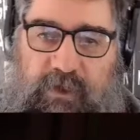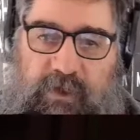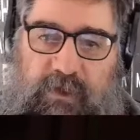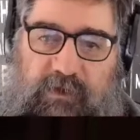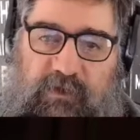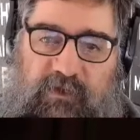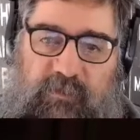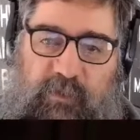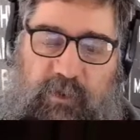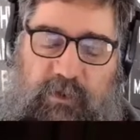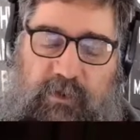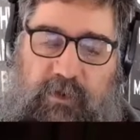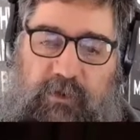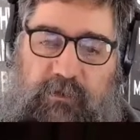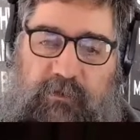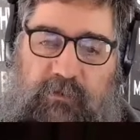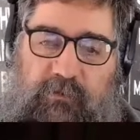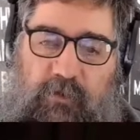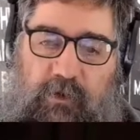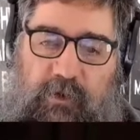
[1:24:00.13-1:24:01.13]
at this building
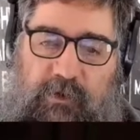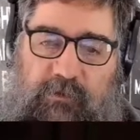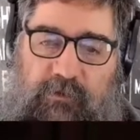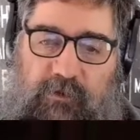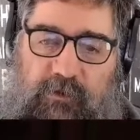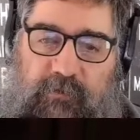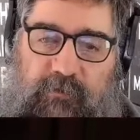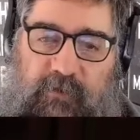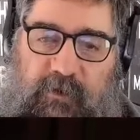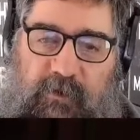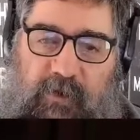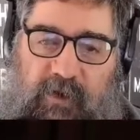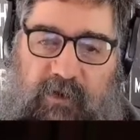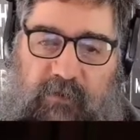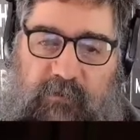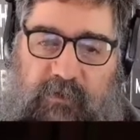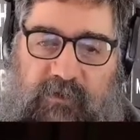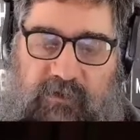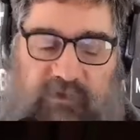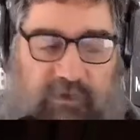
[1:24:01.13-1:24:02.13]
on the right trying to figure out
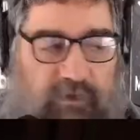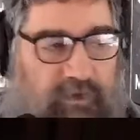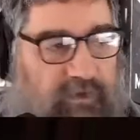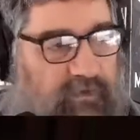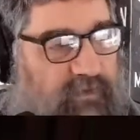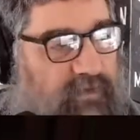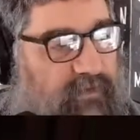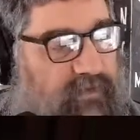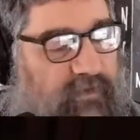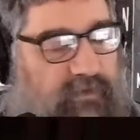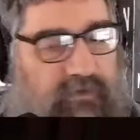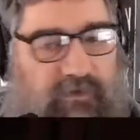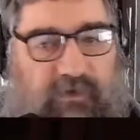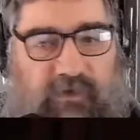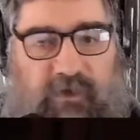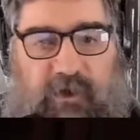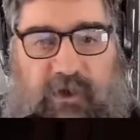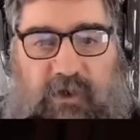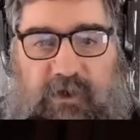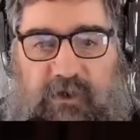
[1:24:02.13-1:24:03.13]
if it still existed
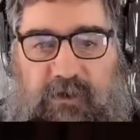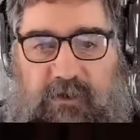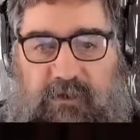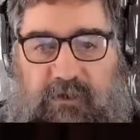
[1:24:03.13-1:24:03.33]
today.